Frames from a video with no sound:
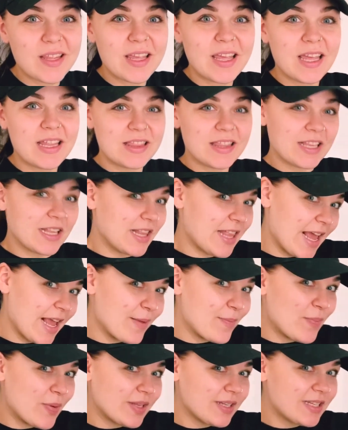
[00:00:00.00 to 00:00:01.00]
hit the
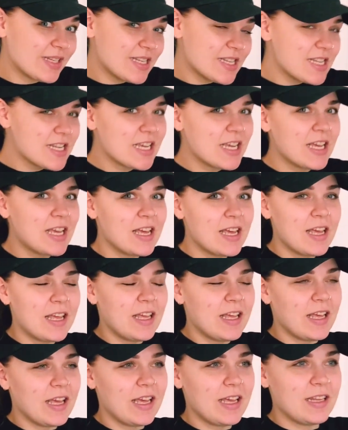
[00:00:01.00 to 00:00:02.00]
like button,
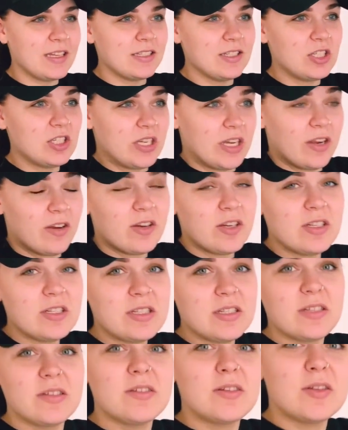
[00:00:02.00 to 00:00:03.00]
and share
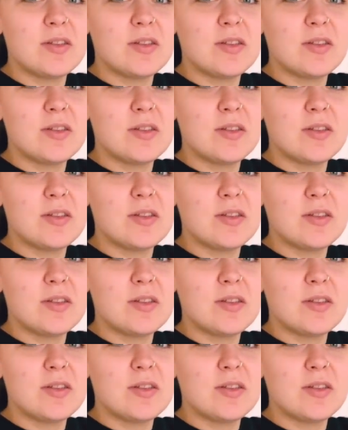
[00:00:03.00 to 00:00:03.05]
it